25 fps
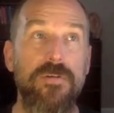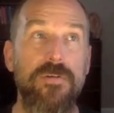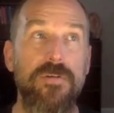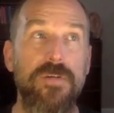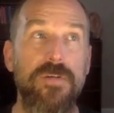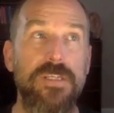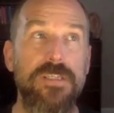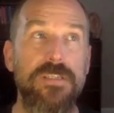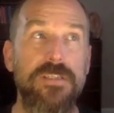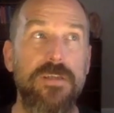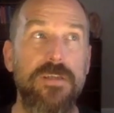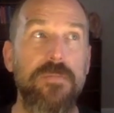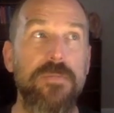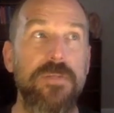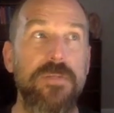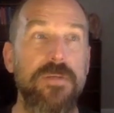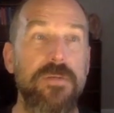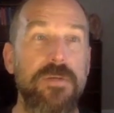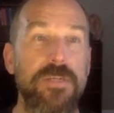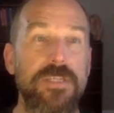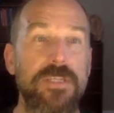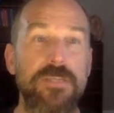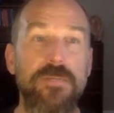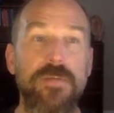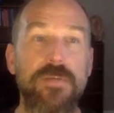
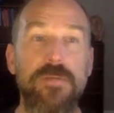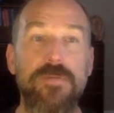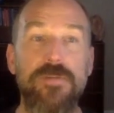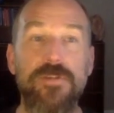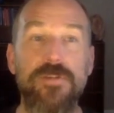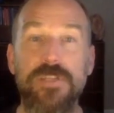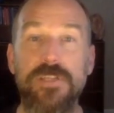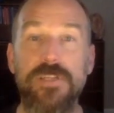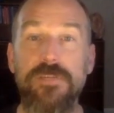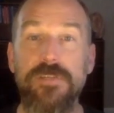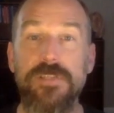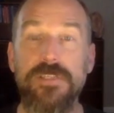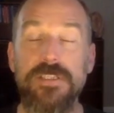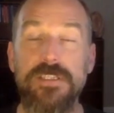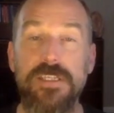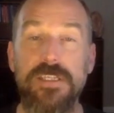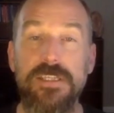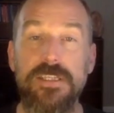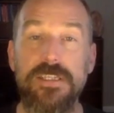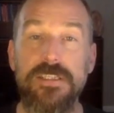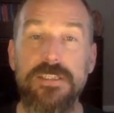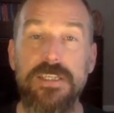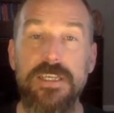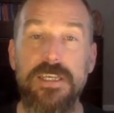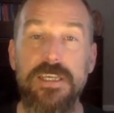Sometimes you'll even see
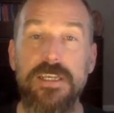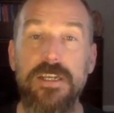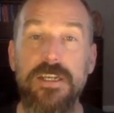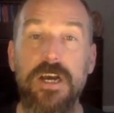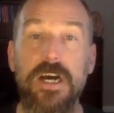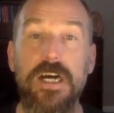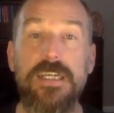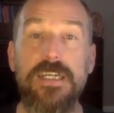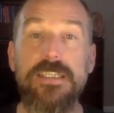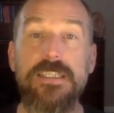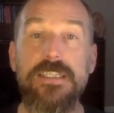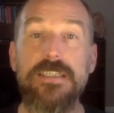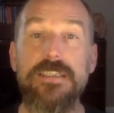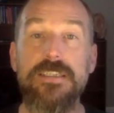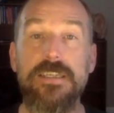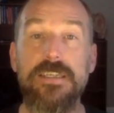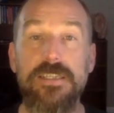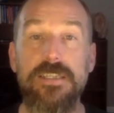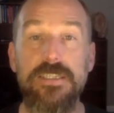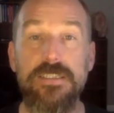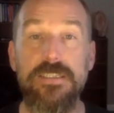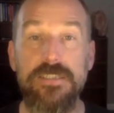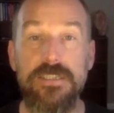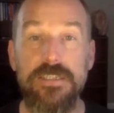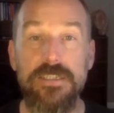this in
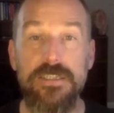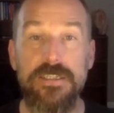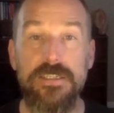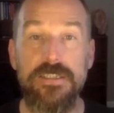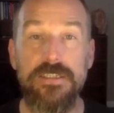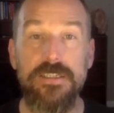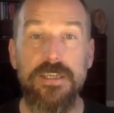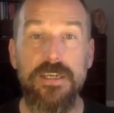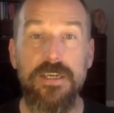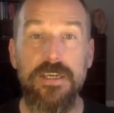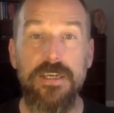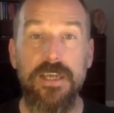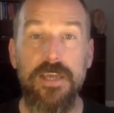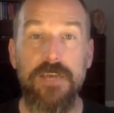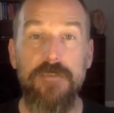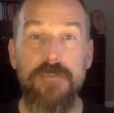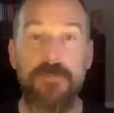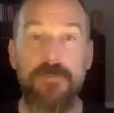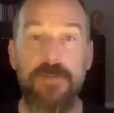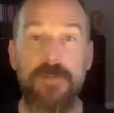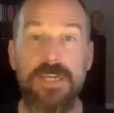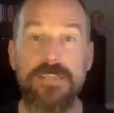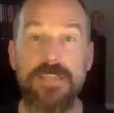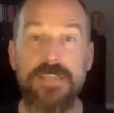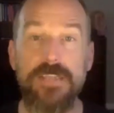unsolicited
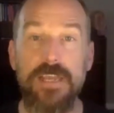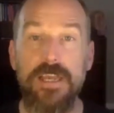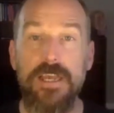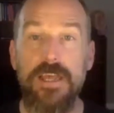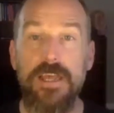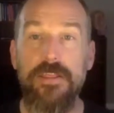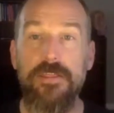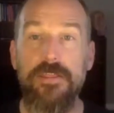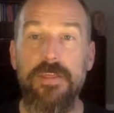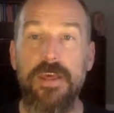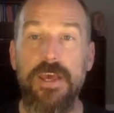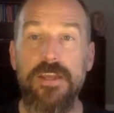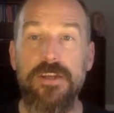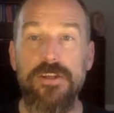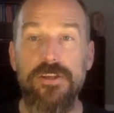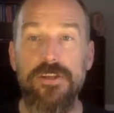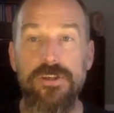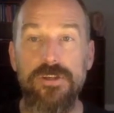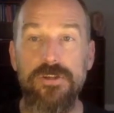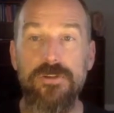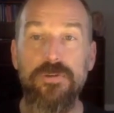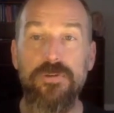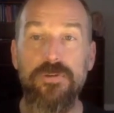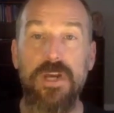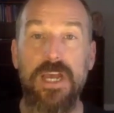advice, that
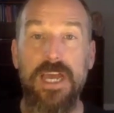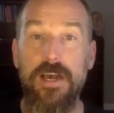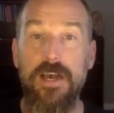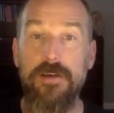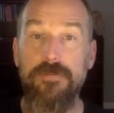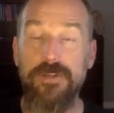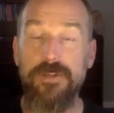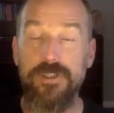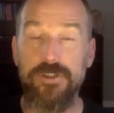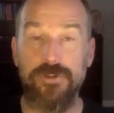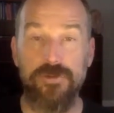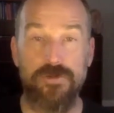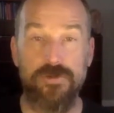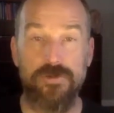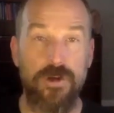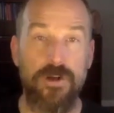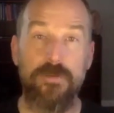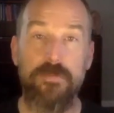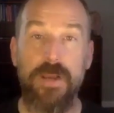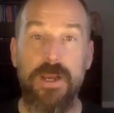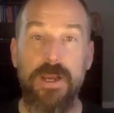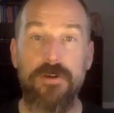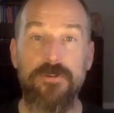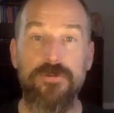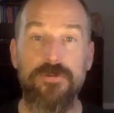you have a strong
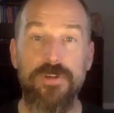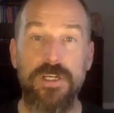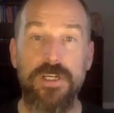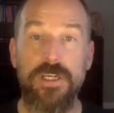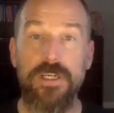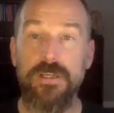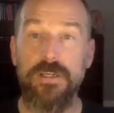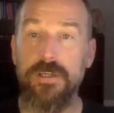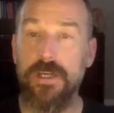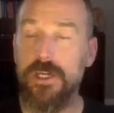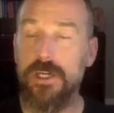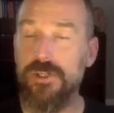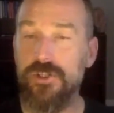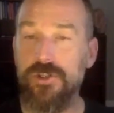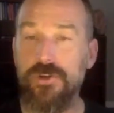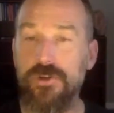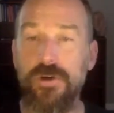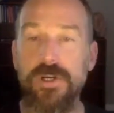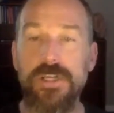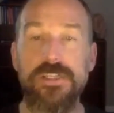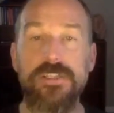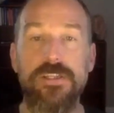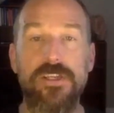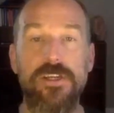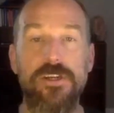boundary, a
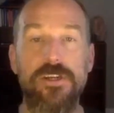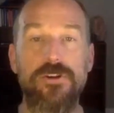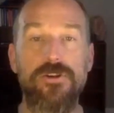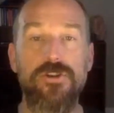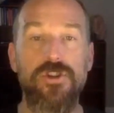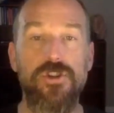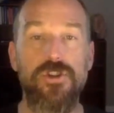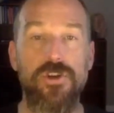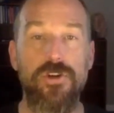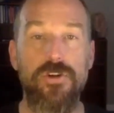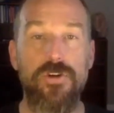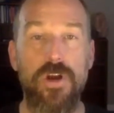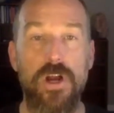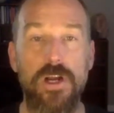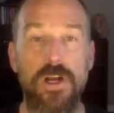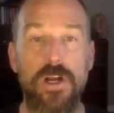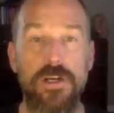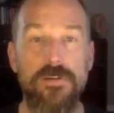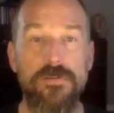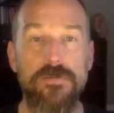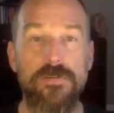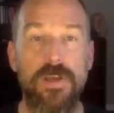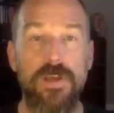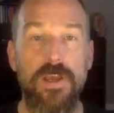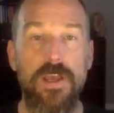choice that you're sure
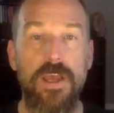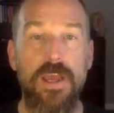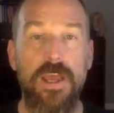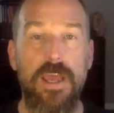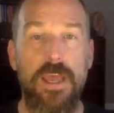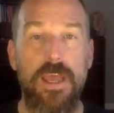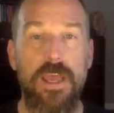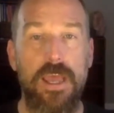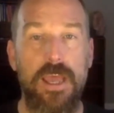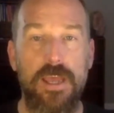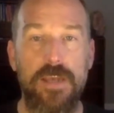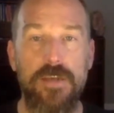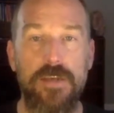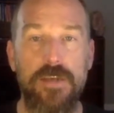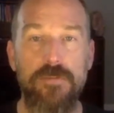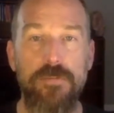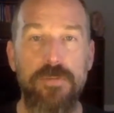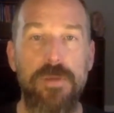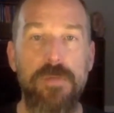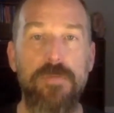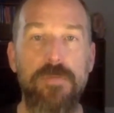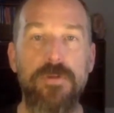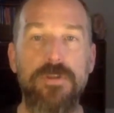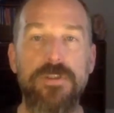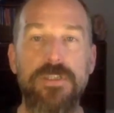of, and
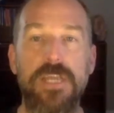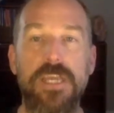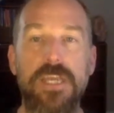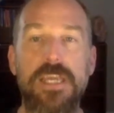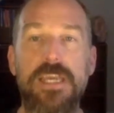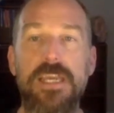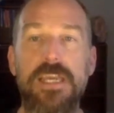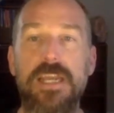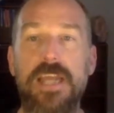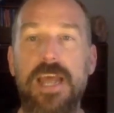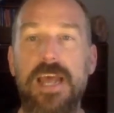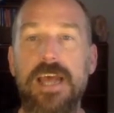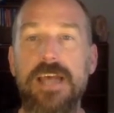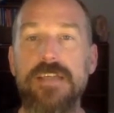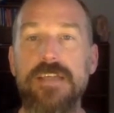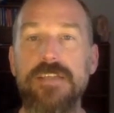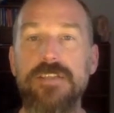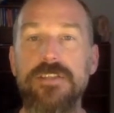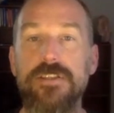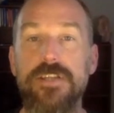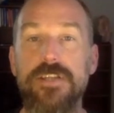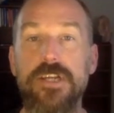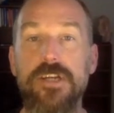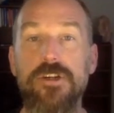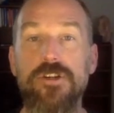people take it as
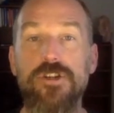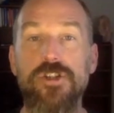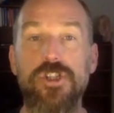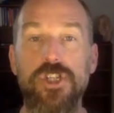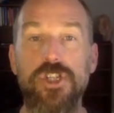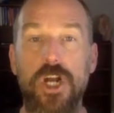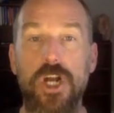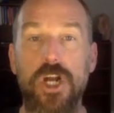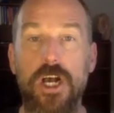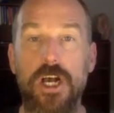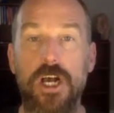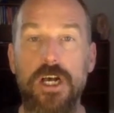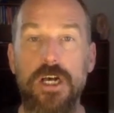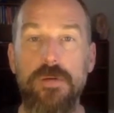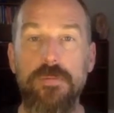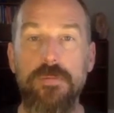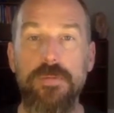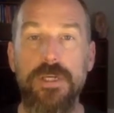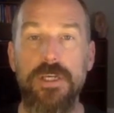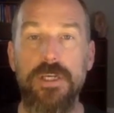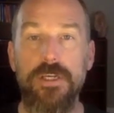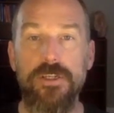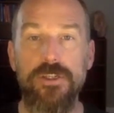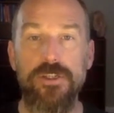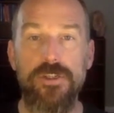their job
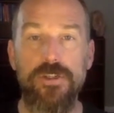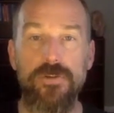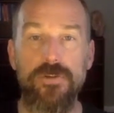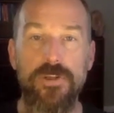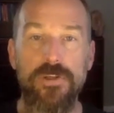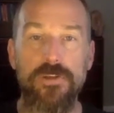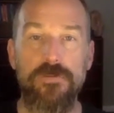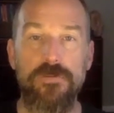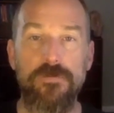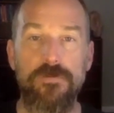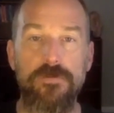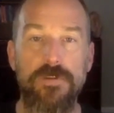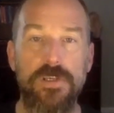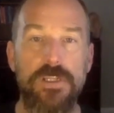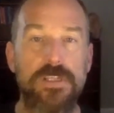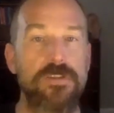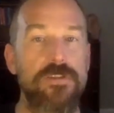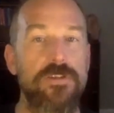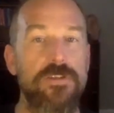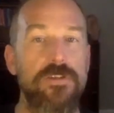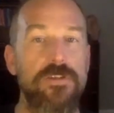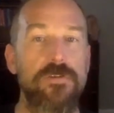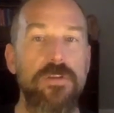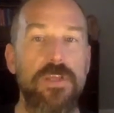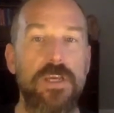to convince
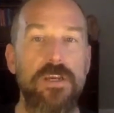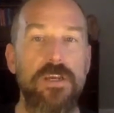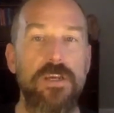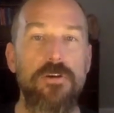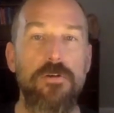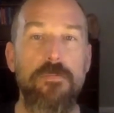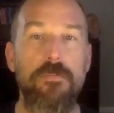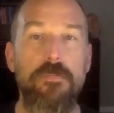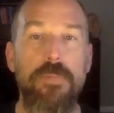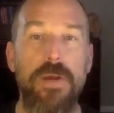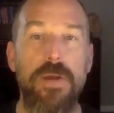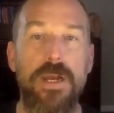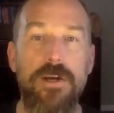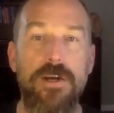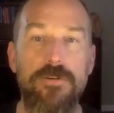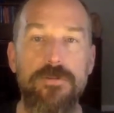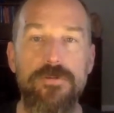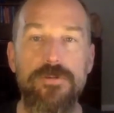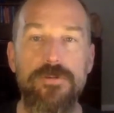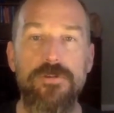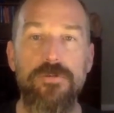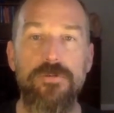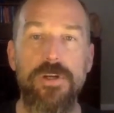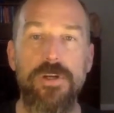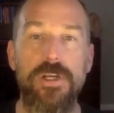you that your
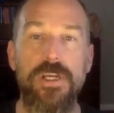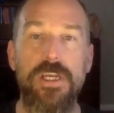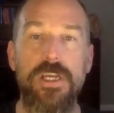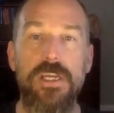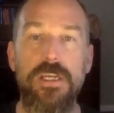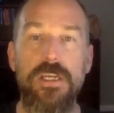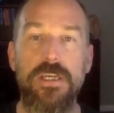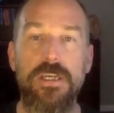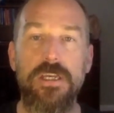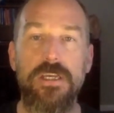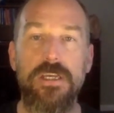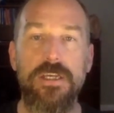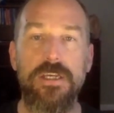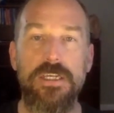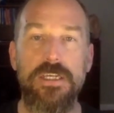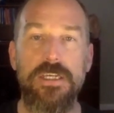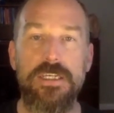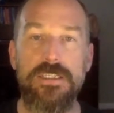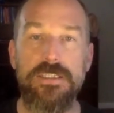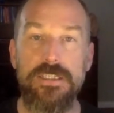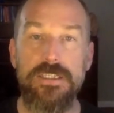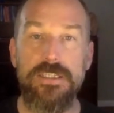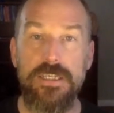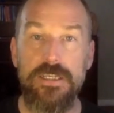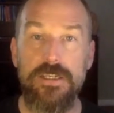boundary
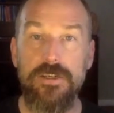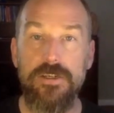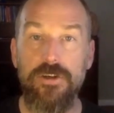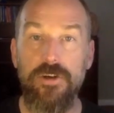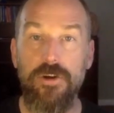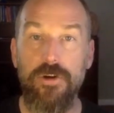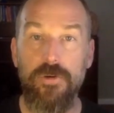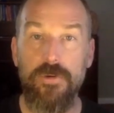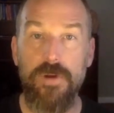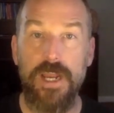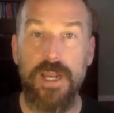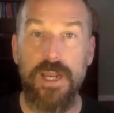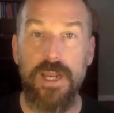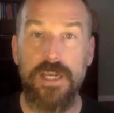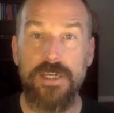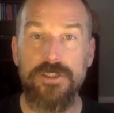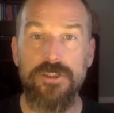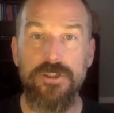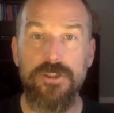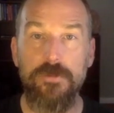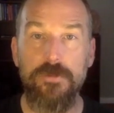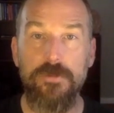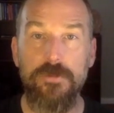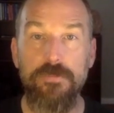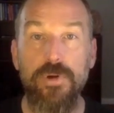is incorrect,
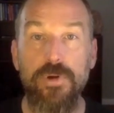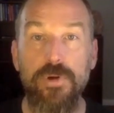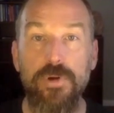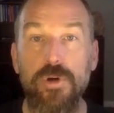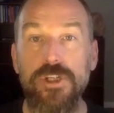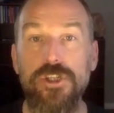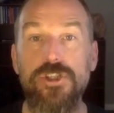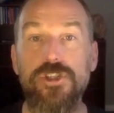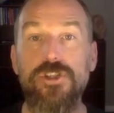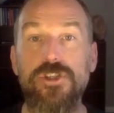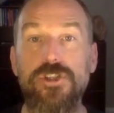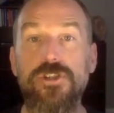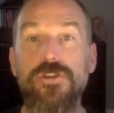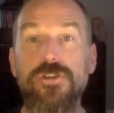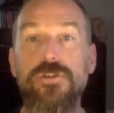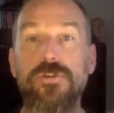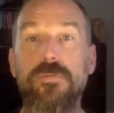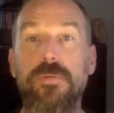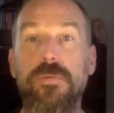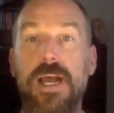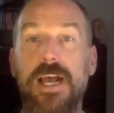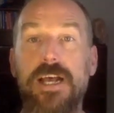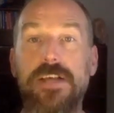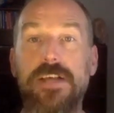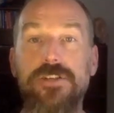to push you
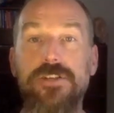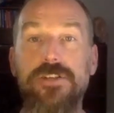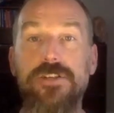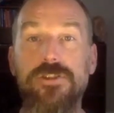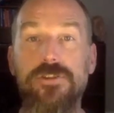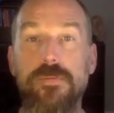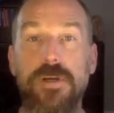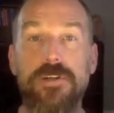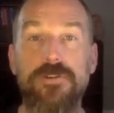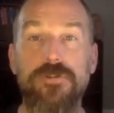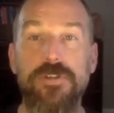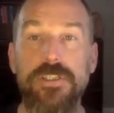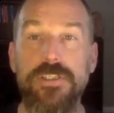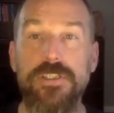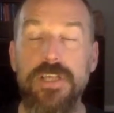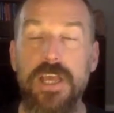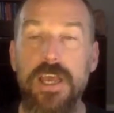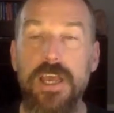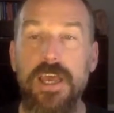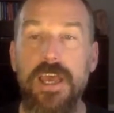past your boundaries.